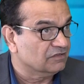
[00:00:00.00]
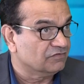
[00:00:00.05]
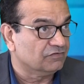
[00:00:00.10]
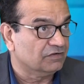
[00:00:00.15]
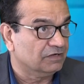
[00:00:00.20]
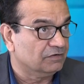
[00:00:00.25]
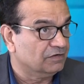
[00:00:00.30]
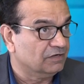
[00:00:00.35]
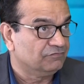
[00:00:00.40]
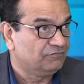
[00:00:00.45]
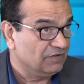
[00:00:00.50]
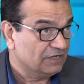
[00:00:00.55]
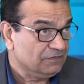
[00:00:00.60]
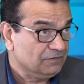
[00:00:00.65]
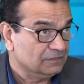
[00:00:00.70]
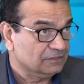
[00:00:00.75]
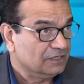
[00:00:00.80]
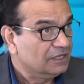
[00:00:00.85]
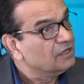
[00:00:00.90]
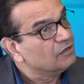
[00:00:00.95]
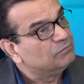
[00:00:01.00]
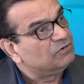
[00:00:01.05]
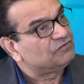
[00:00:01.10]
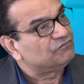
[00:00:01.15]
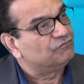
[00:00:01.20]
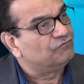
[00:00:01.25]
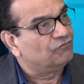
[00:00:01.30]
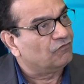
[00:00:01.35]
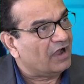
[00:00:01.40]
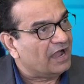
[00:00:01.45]
the federal.
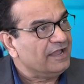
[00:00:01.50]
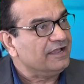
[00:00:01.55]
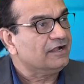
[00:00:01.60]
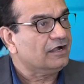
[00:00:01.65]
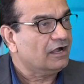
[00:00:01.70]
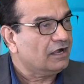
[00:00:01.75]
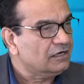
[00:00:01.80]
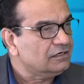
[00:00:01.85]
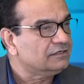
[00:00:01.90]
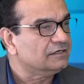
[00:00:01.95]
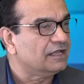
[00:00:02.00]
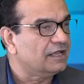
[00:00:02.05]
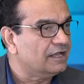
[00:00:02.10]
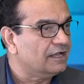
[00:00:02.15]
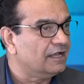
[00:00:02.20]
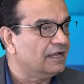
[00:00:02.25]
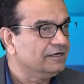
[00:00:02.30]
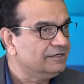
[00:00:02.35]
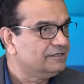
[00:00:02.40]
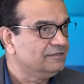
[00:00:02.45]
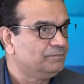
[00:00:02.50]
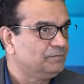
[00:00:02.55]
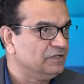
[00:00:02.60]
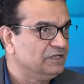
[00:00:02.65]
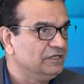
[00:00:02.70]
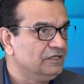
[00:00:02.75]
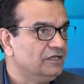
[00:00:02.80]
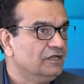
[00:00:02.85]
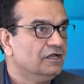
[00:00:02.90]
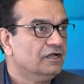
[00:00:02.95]
But why can't
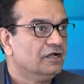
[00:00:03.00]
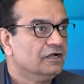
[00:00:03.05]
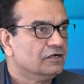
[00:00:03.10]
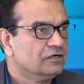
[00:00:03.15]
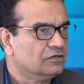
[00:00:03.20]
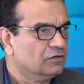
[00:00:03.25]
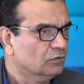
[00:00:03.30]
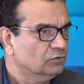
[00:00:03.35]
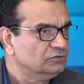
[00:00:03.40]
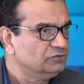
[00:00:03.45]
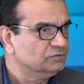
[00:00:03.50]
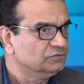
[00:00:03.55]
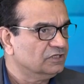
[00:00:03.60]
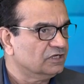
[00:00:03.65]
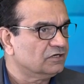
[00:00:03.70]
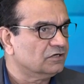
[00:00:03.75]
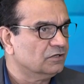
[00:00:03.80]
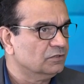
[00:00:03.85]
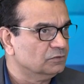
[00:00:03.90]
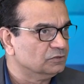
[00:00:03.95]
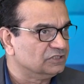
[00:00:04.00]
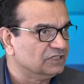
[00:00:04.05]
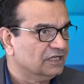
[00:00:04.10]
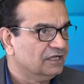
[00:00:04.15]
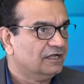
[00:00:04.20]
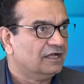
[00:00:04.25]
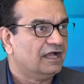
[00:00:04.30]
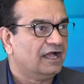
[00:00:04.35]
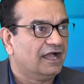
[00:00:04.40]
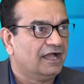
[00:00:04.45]
NDP go to the court
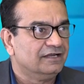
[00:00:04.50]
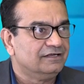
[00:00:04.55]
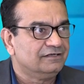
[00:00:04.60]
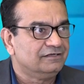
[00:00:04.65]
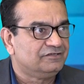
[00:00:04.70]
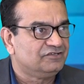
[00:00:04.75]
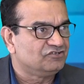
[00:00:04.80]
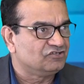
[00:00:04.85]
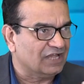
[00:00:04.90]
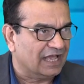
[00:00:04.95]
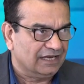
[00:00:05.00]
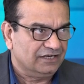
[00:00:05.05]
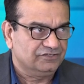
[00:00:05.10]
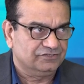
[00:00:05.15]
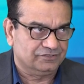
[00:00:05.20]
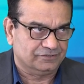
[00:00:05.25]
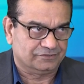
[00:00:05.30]
and challenge